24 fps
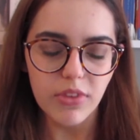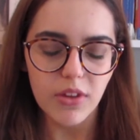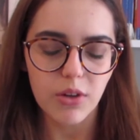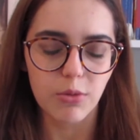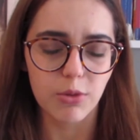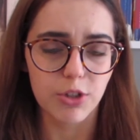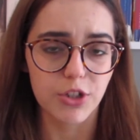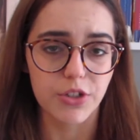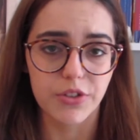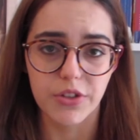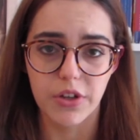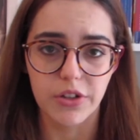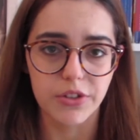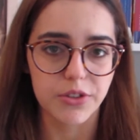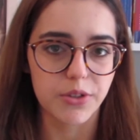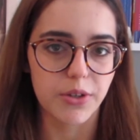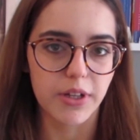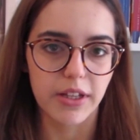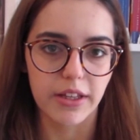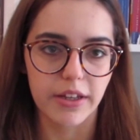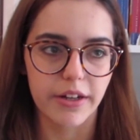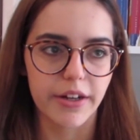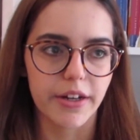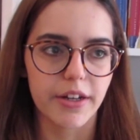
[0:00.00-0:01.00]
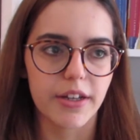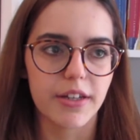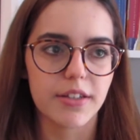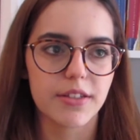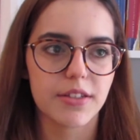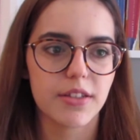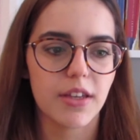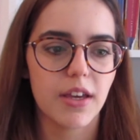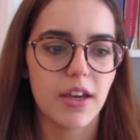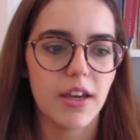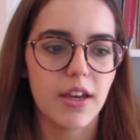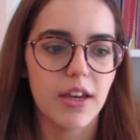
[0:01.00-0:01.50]
which is also
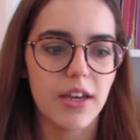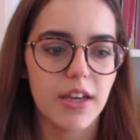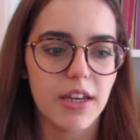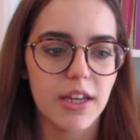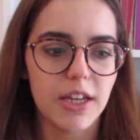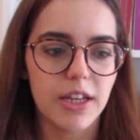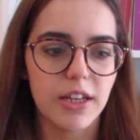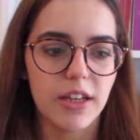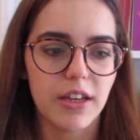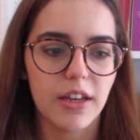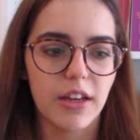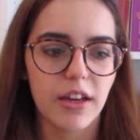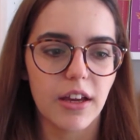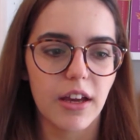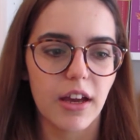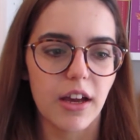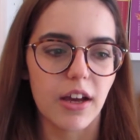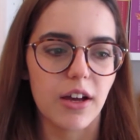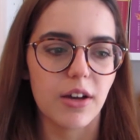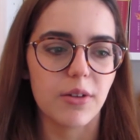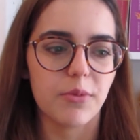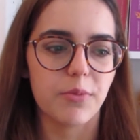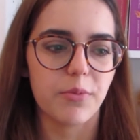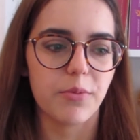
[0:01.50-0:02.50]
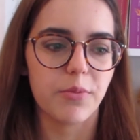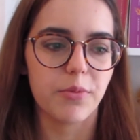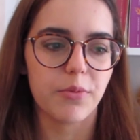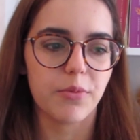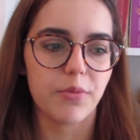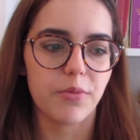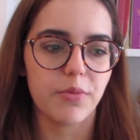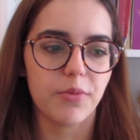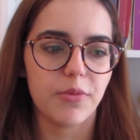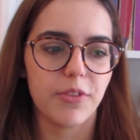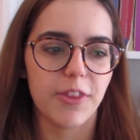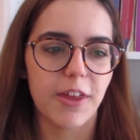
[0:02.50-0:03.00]
hilarious.
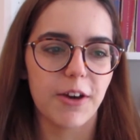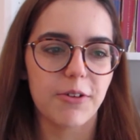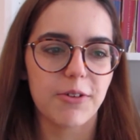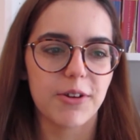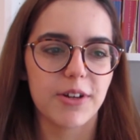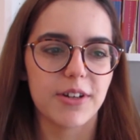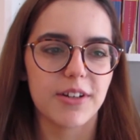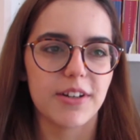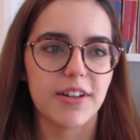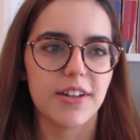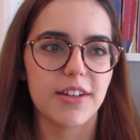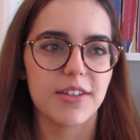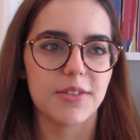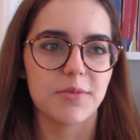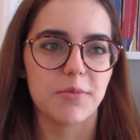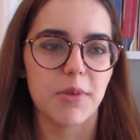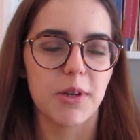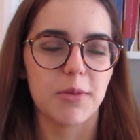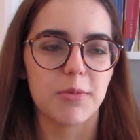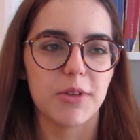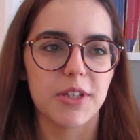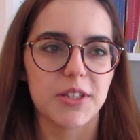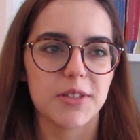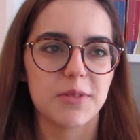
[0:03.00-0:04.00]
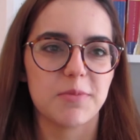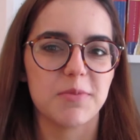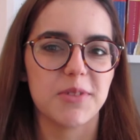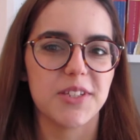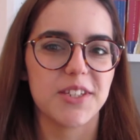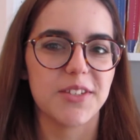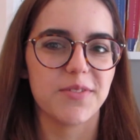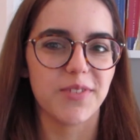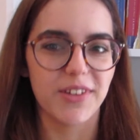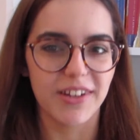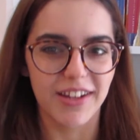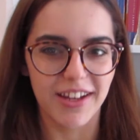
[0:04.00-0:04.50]
That one is maybe a
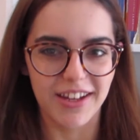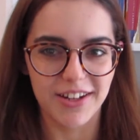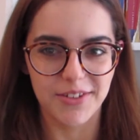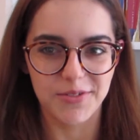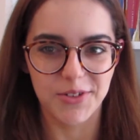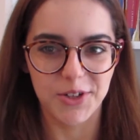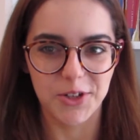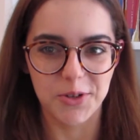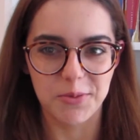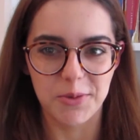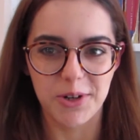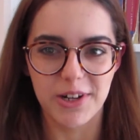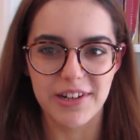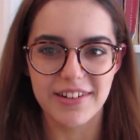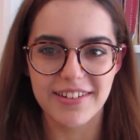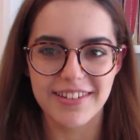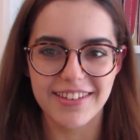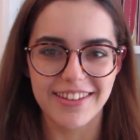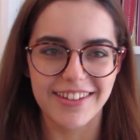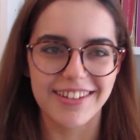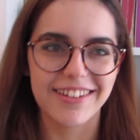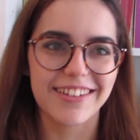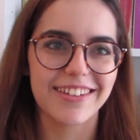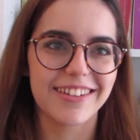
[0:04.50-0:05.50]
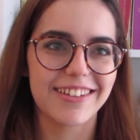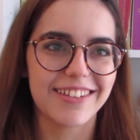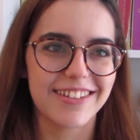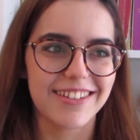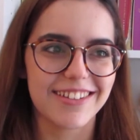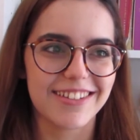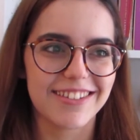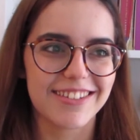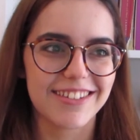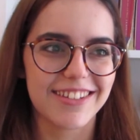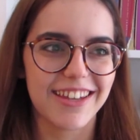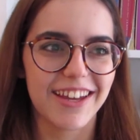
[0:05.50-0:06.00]
specific kind of humor. Like,
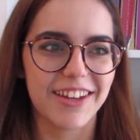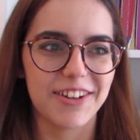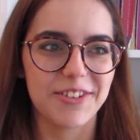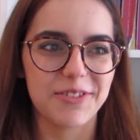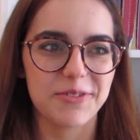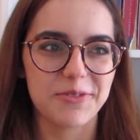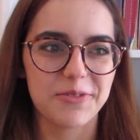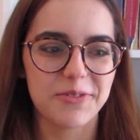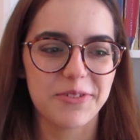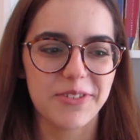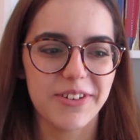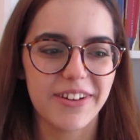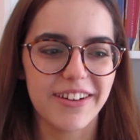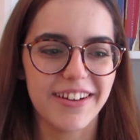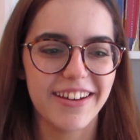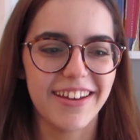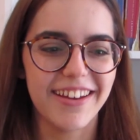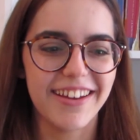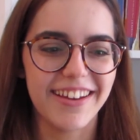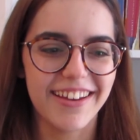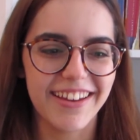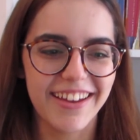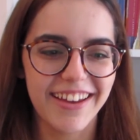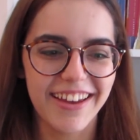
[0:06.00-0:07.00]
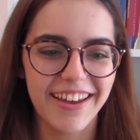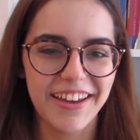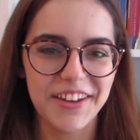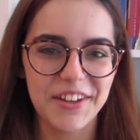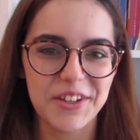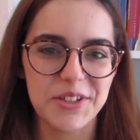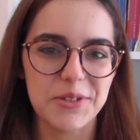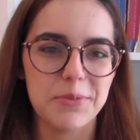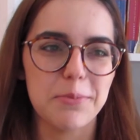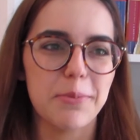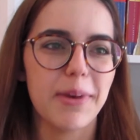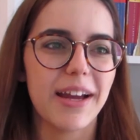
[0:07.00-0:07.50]
it's kind of...
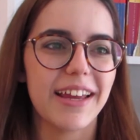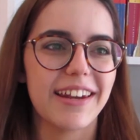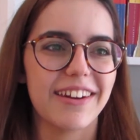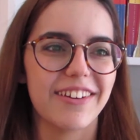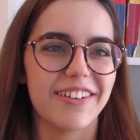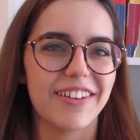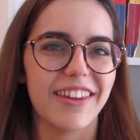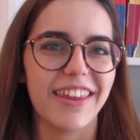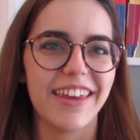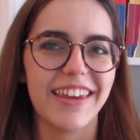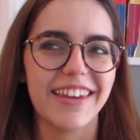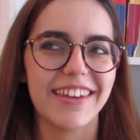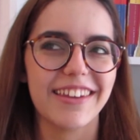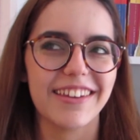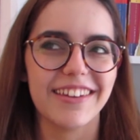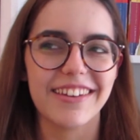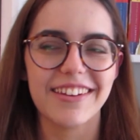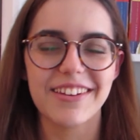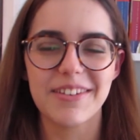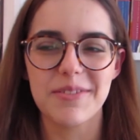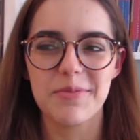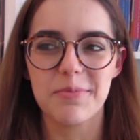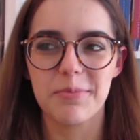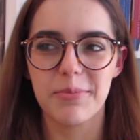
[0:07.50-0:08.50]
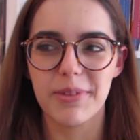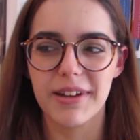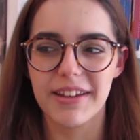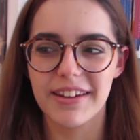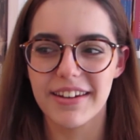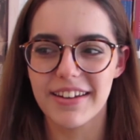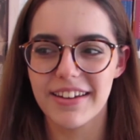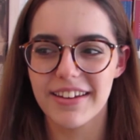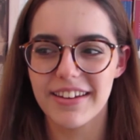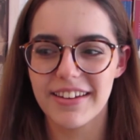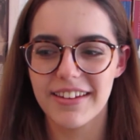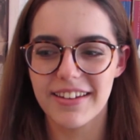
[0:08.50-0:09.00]
you might not like it, but
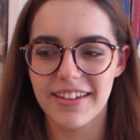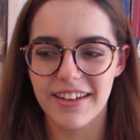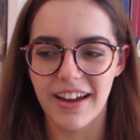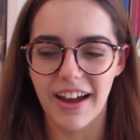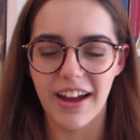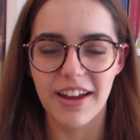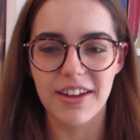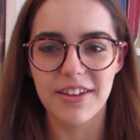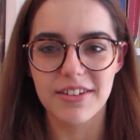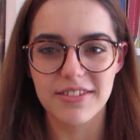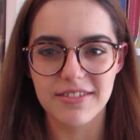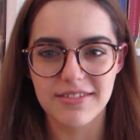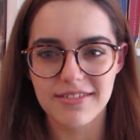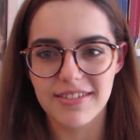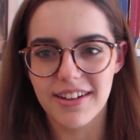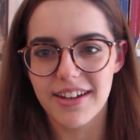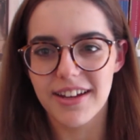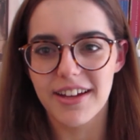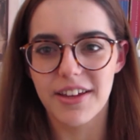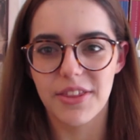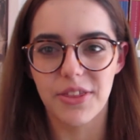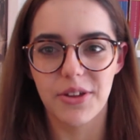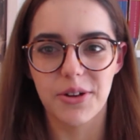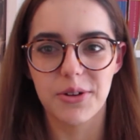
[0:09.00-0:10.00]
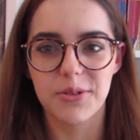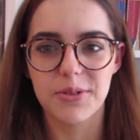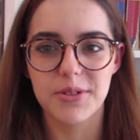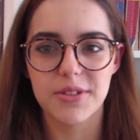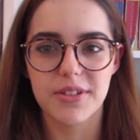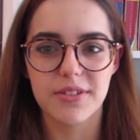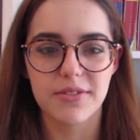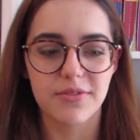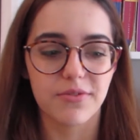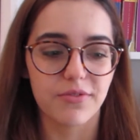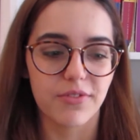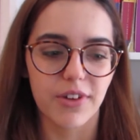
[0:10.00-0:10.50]
I thought it
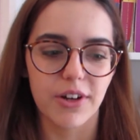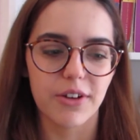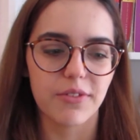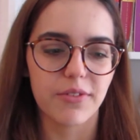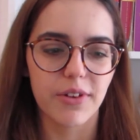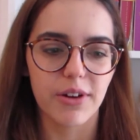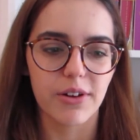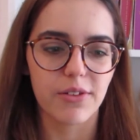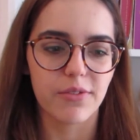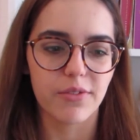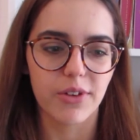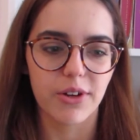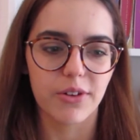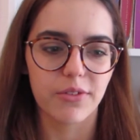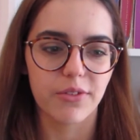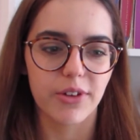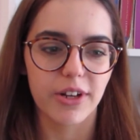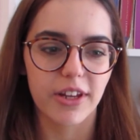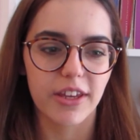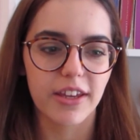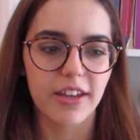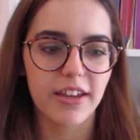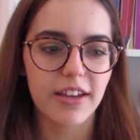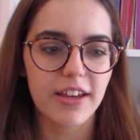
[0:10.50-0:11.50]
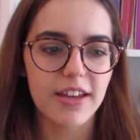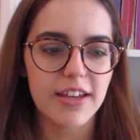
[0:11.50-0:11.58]
was very, very, very funny.